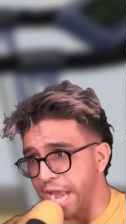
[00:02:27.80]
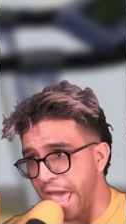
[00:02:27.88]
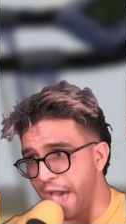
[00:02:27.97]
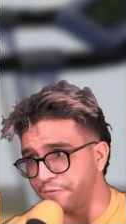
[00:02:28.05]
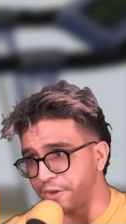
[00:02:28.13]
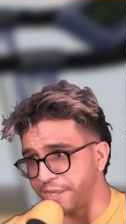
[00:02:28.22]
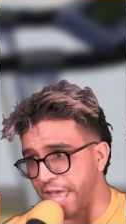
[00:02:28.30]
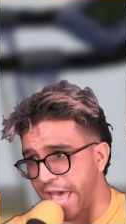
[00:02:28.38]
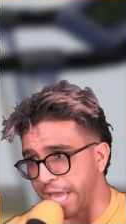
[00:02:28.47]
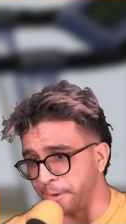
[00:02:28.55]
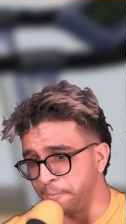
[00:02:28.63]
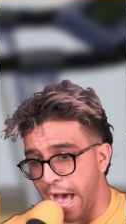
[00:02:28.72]
And after
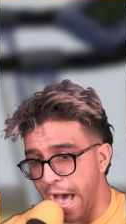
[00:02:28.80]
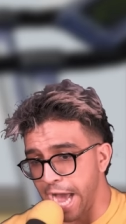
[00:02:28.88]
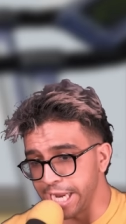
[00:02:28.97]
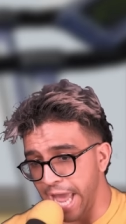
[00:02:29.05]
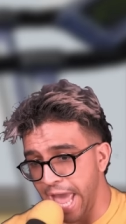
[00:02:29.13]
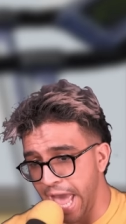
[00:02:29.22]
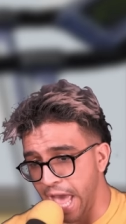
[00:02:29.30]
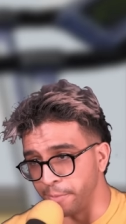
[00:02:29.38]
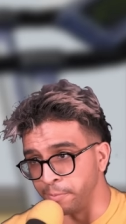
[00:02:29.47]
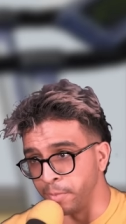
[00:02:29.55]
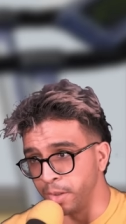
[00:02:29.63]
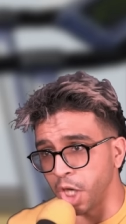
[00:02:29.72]
that, I
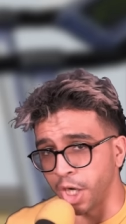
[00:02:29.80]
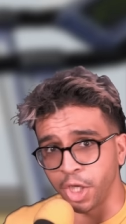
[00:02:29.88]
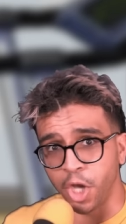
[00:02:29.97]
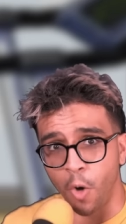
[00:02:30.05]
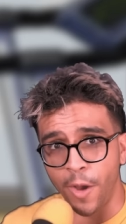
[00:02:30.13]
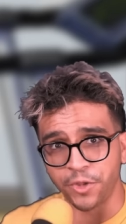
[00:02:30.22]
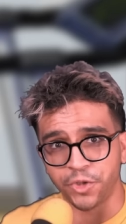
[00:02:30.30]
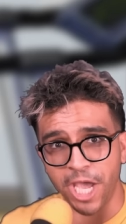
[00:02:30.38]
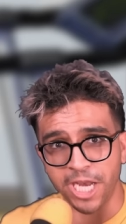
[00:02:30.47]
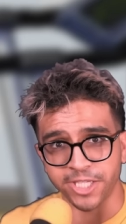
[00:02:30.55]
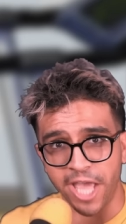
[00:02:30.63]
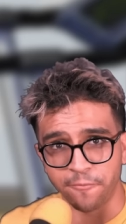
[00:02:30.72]
am gonna go and
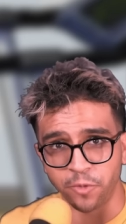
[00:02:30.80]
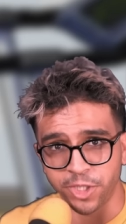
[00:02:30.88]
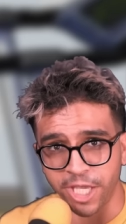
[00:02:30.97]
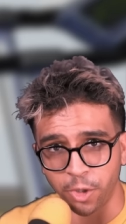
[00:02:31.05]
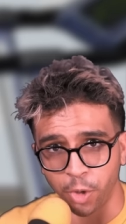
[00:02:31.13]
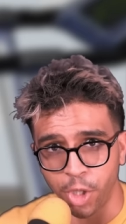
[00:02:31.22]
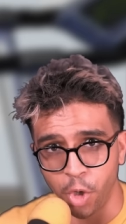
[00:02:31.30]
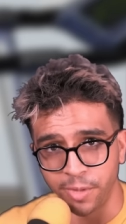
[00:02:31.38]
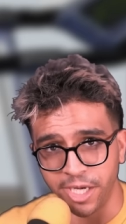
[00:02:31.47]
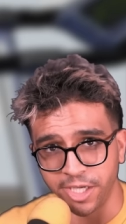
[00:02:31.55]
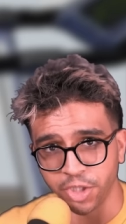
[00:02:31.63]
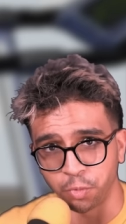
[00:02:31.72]
challenge every single human
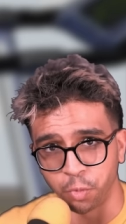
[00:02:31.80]
in this